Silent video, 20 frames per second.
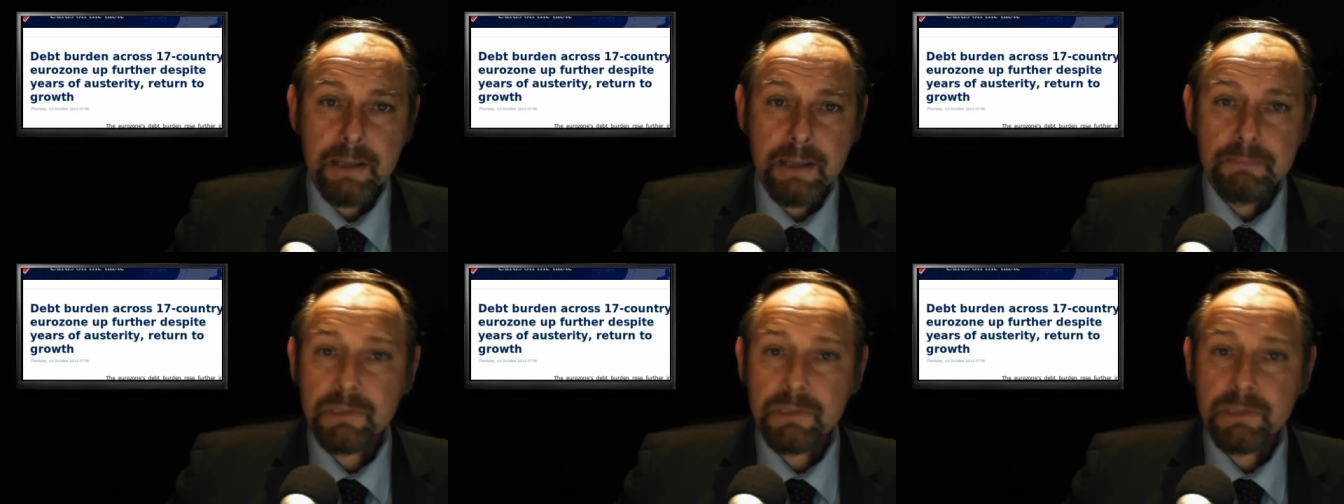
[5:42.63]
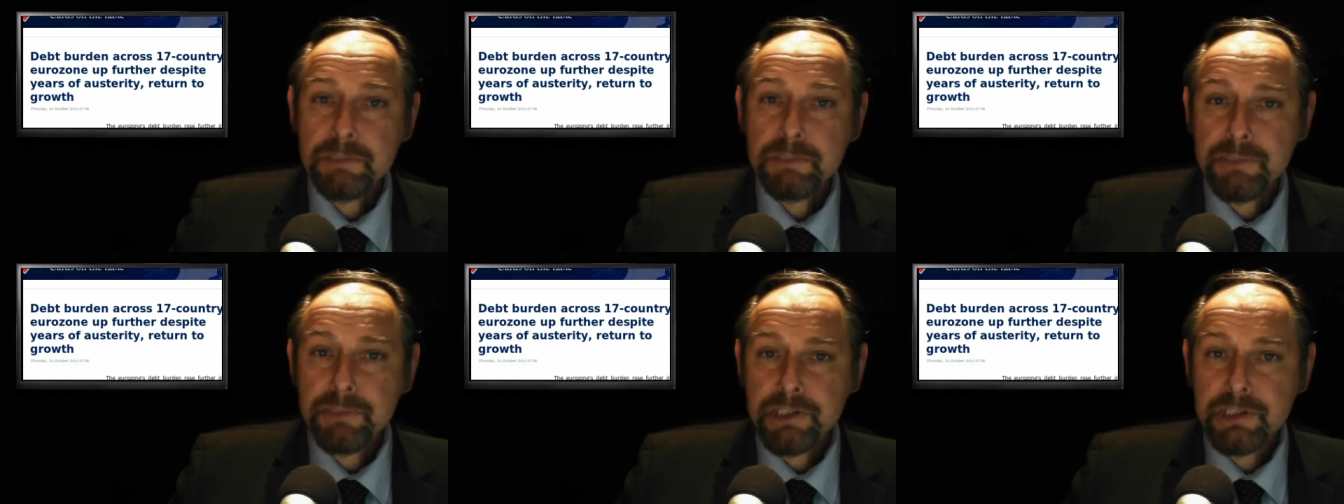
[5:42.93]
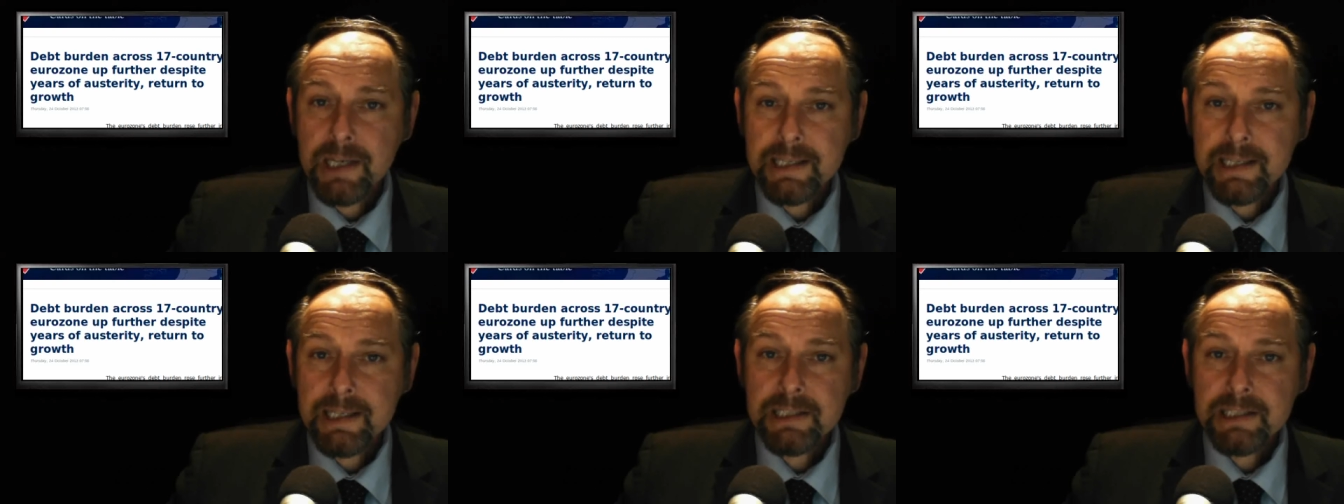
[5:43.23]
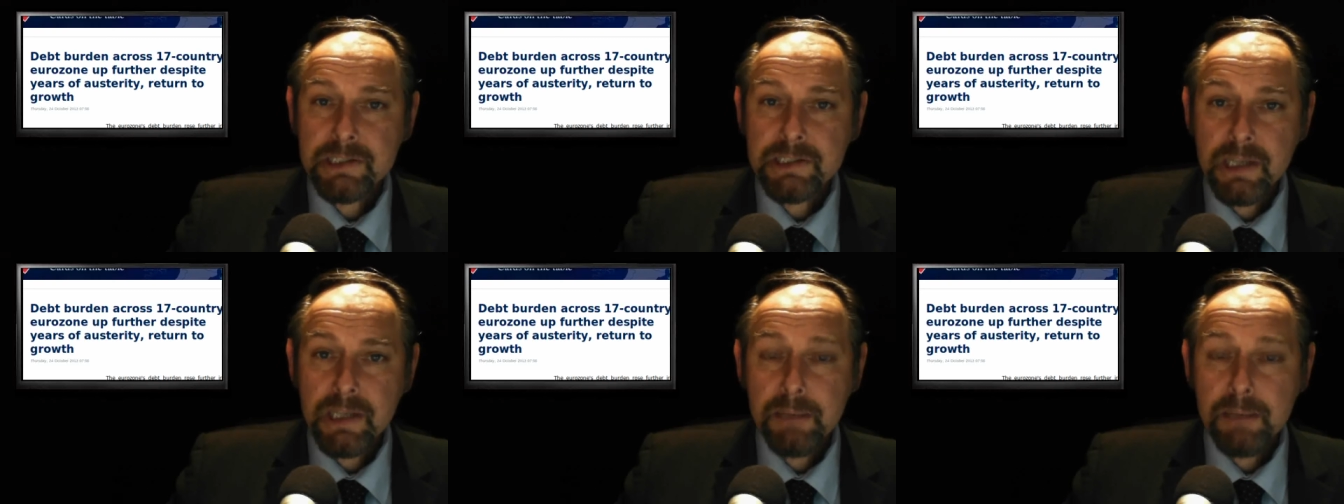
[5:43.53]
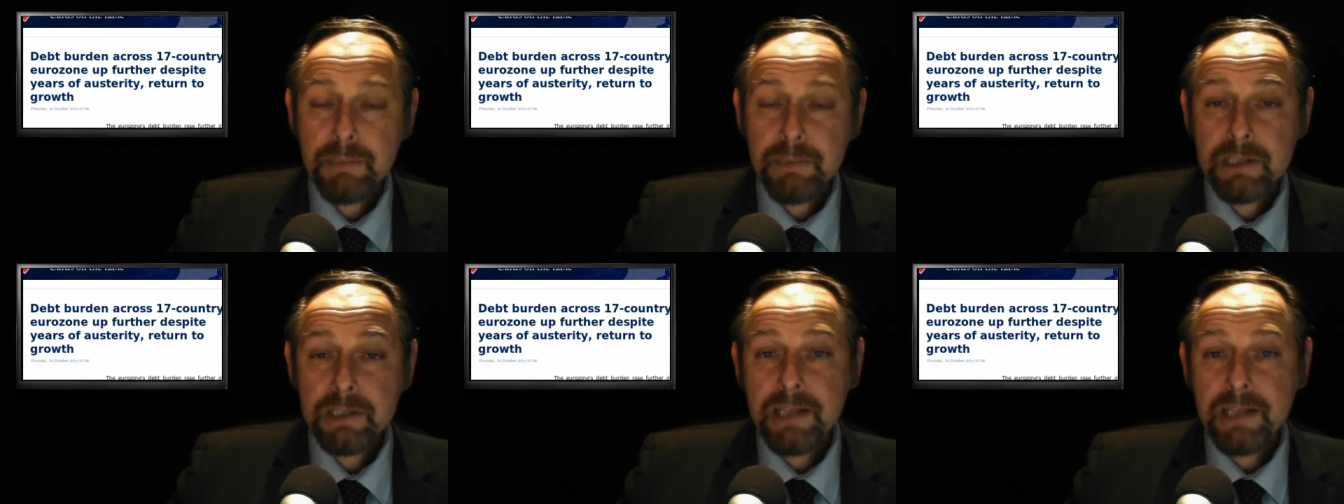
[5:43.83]
must be shedding a
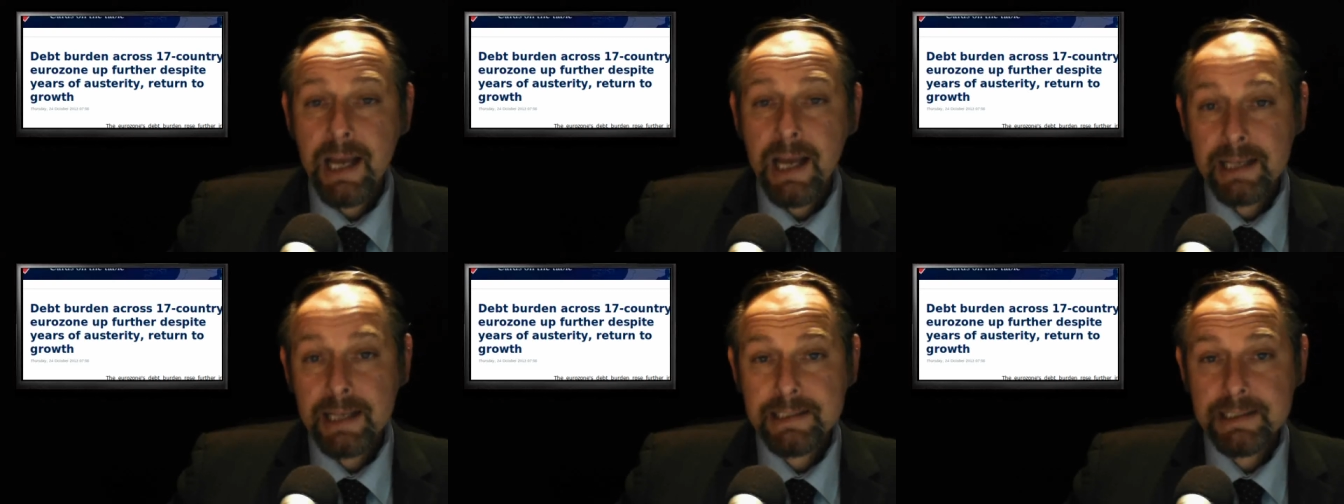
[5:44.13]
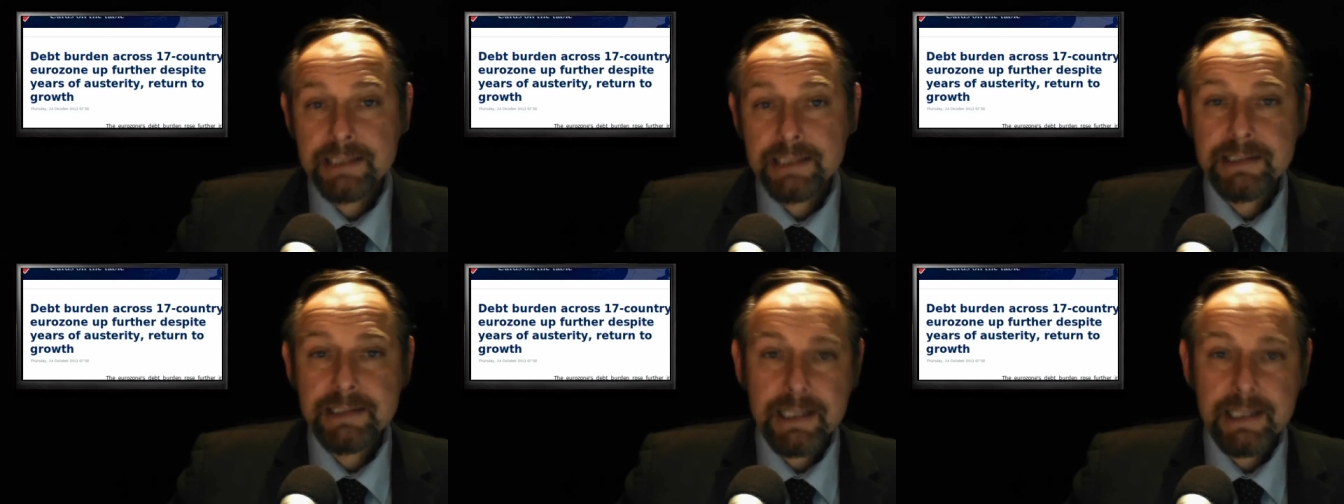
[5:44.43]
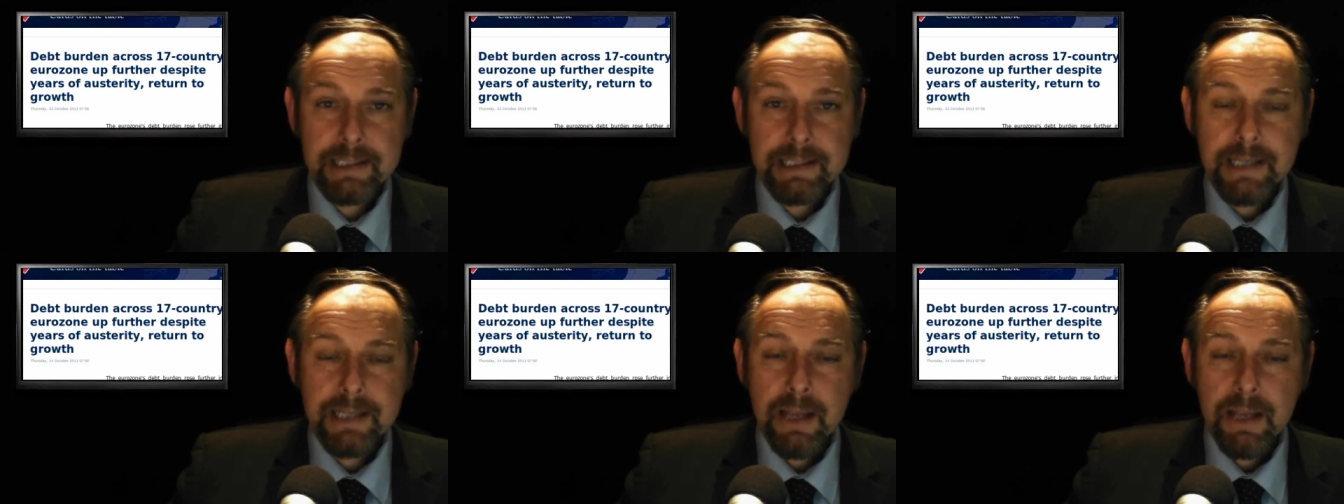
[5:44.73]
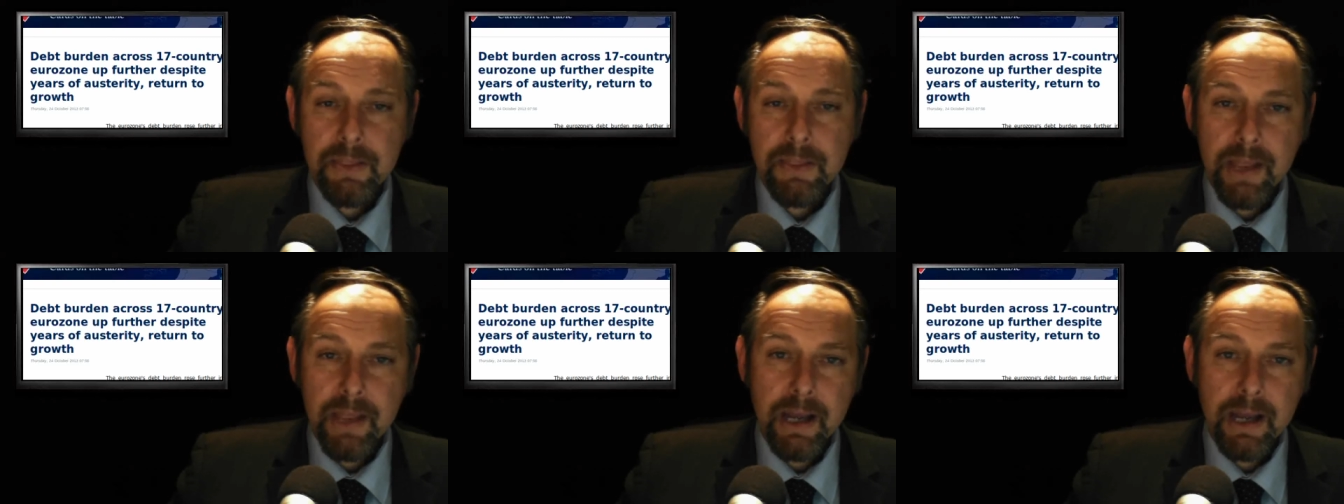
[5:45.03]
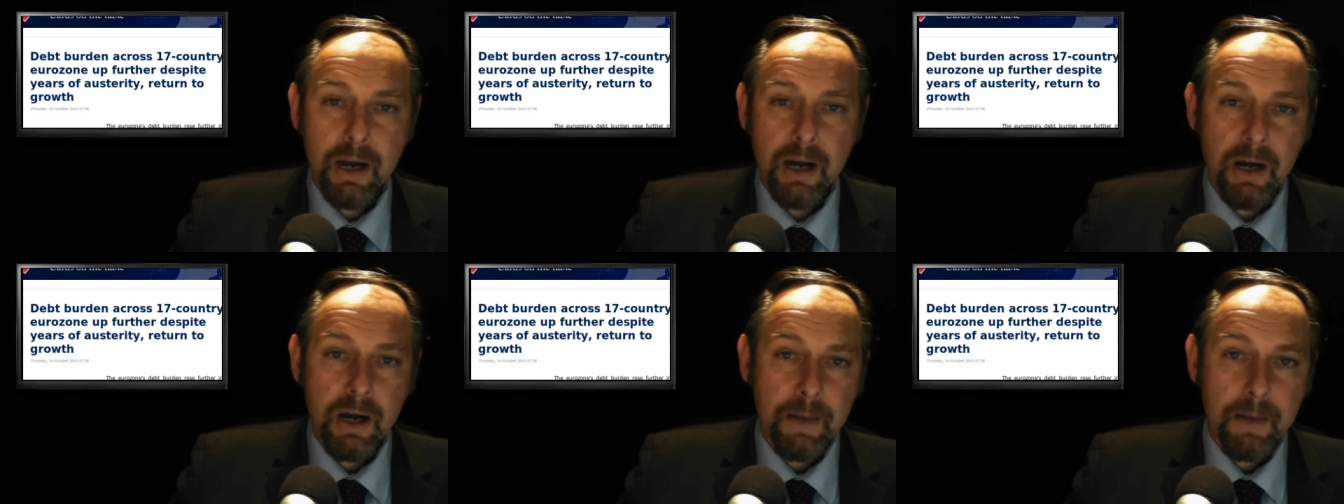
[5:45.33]
surplus, and indeed they
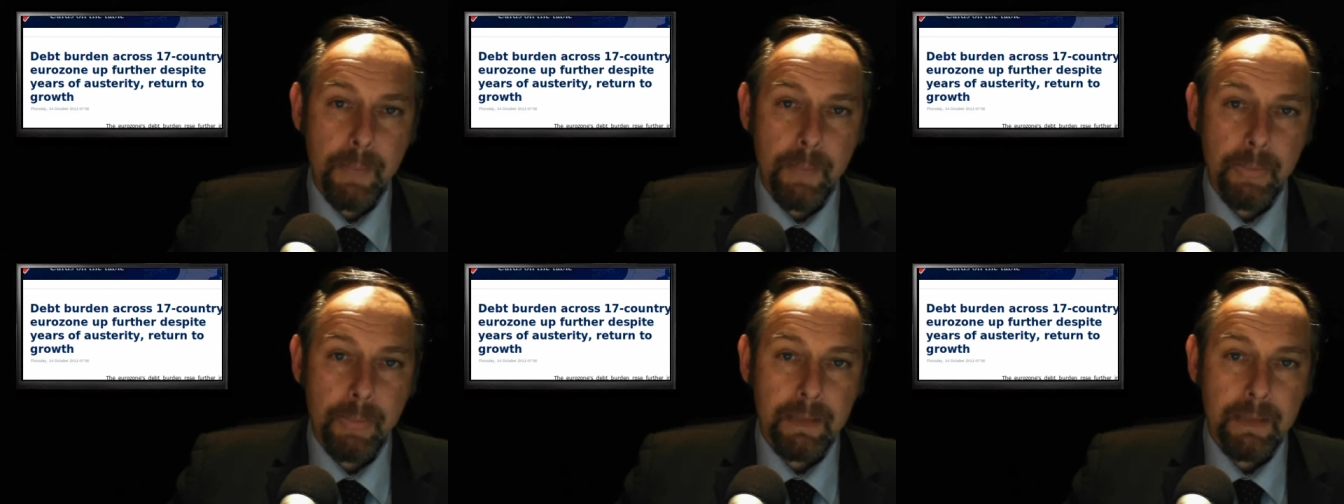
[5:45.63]
are.